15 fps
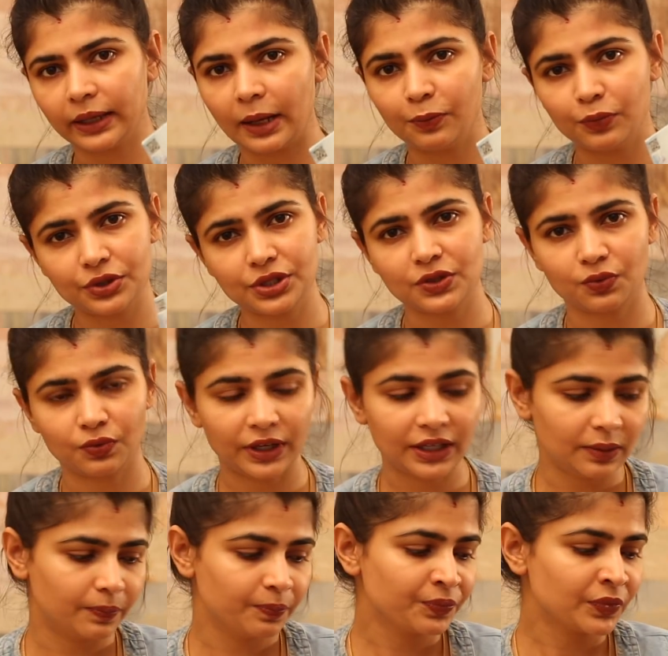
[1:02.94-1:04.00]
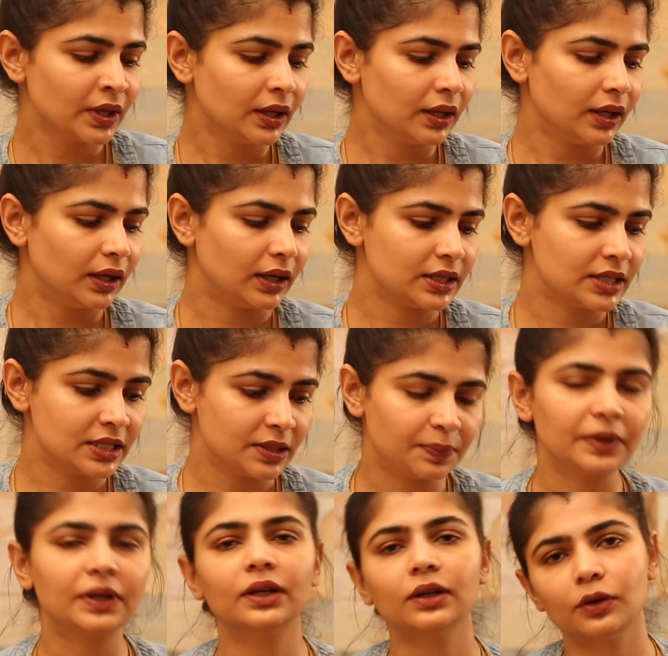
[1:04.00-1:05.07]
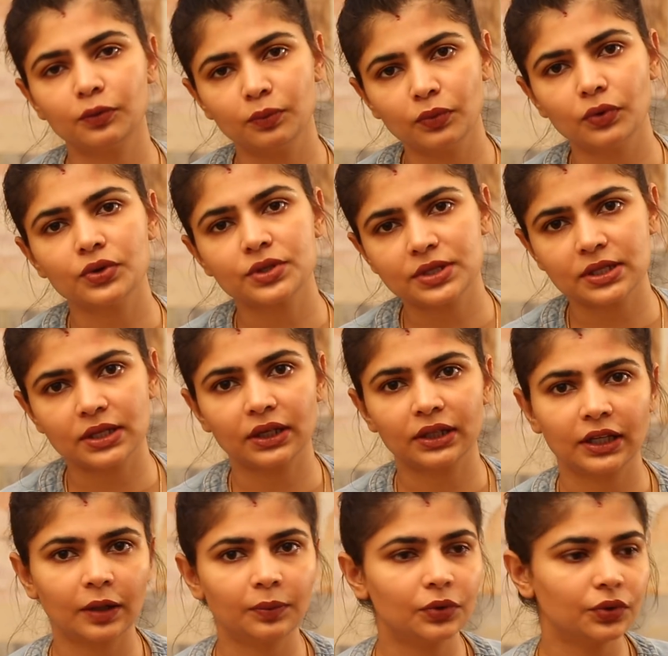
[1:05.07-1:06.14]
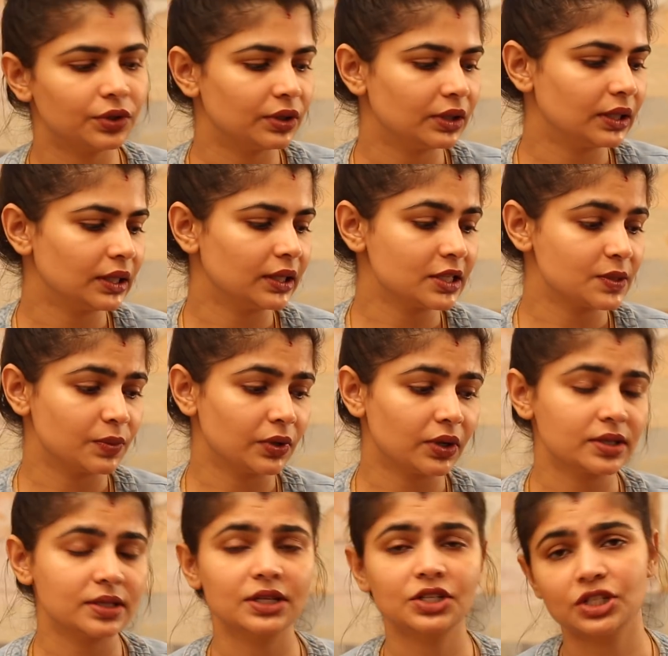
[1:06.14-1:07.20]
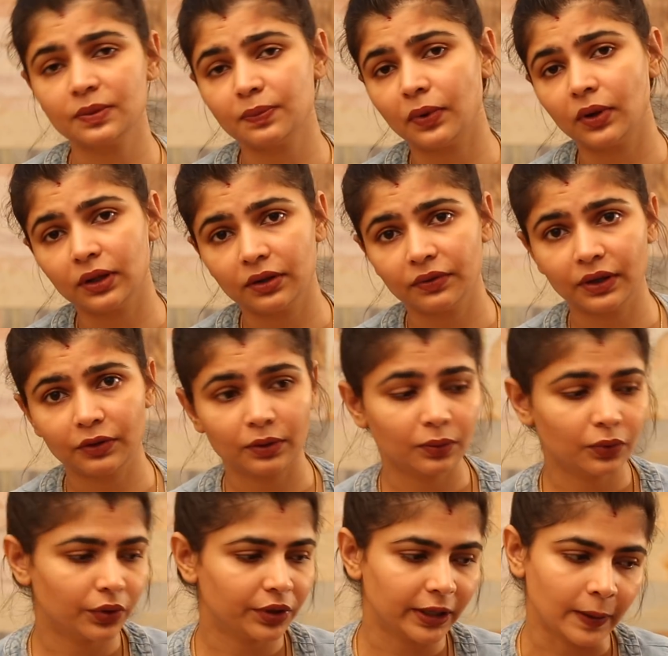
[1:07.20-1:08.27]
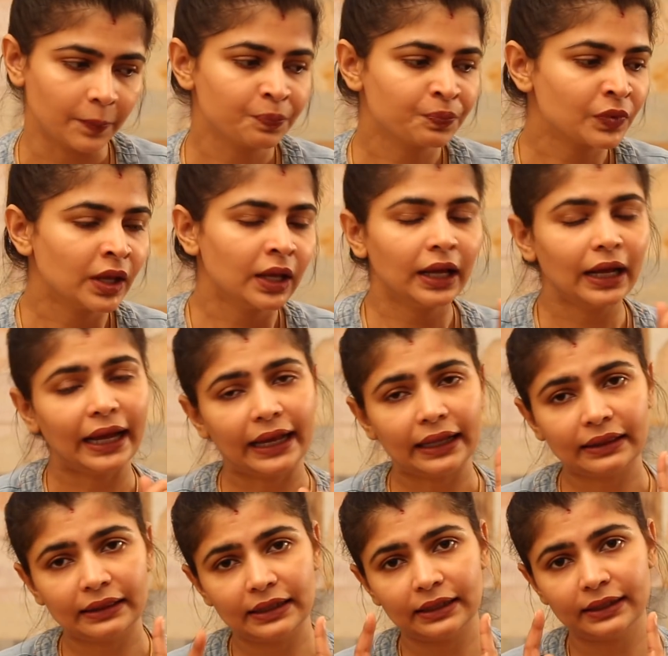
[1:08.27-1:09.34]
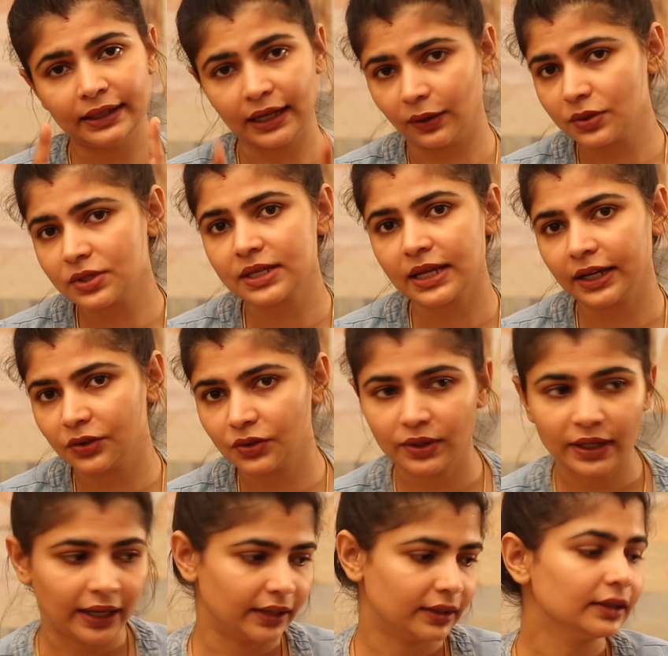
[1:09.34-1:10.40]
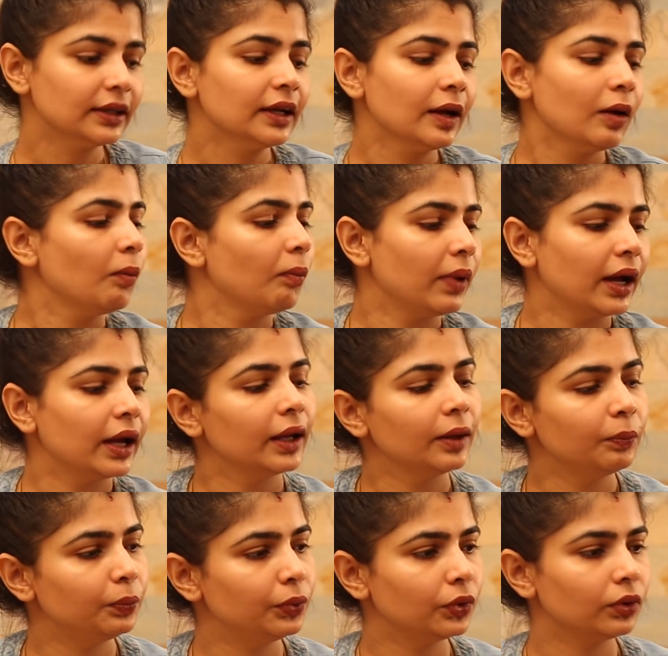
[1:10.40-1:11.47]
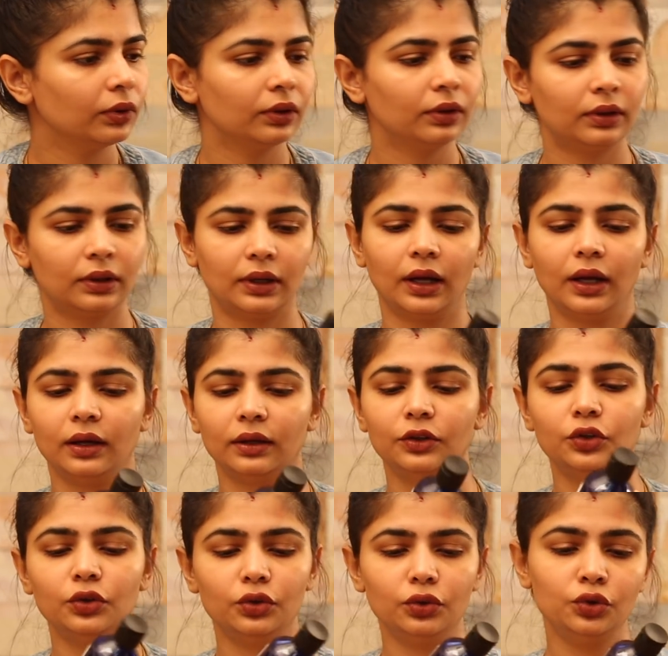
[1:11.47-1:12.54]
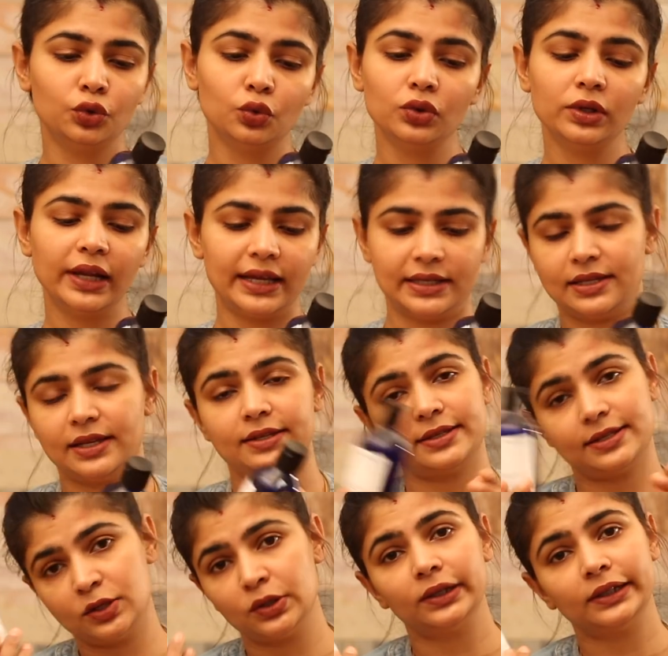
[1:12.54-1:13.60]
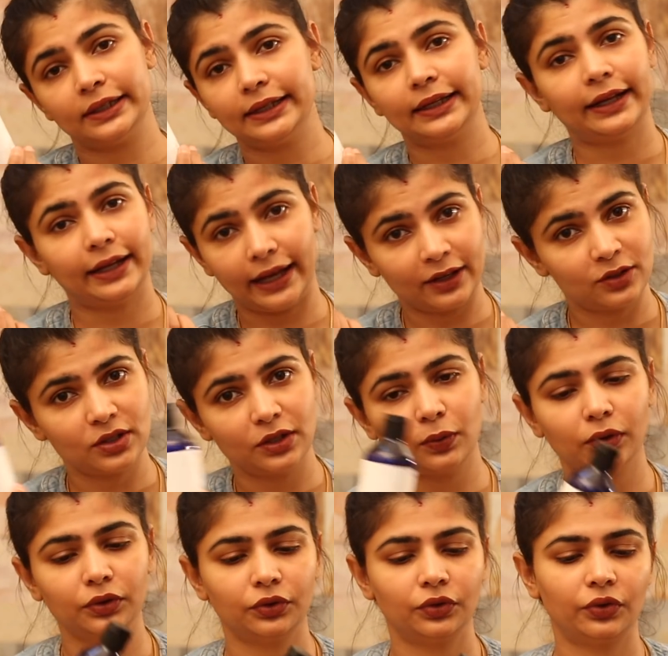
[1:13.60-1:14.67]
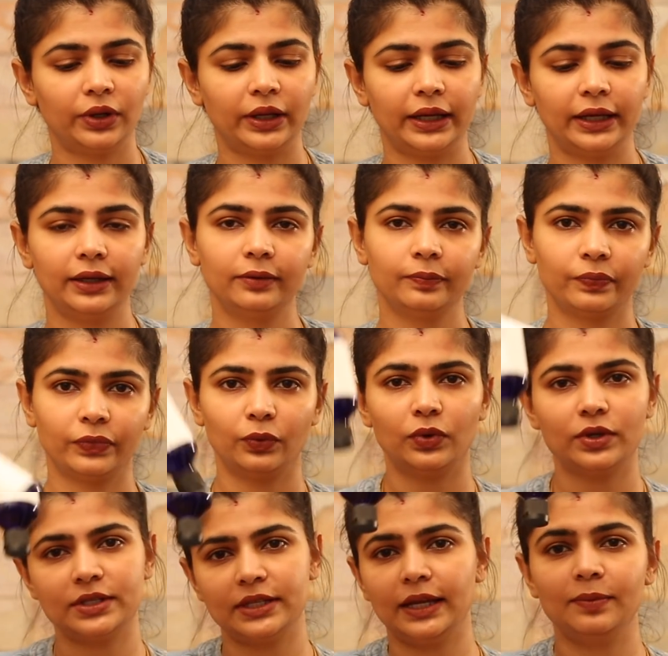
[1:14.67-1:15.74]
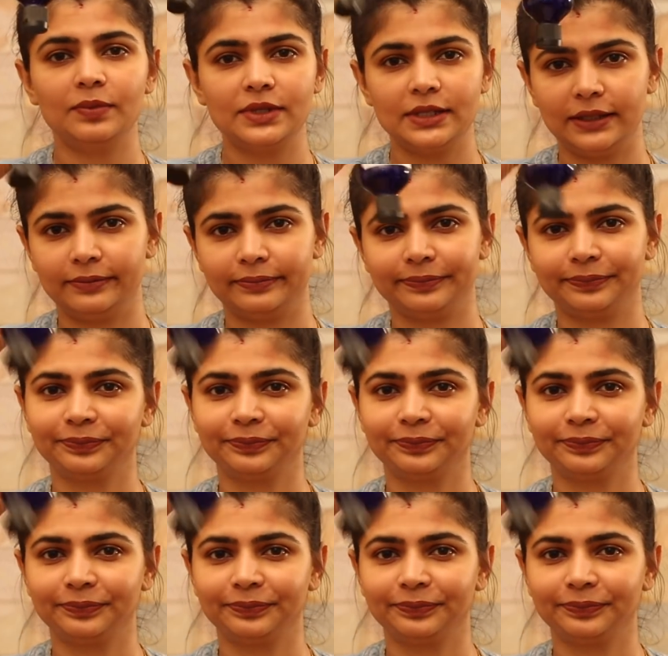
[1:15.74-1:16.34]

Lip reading: wrap, which is very typical of most K-beauty retailers because they ship all the way from Korea. And the downside to that, my Pyunkang Essence Toner that I actually wanted to try was empty.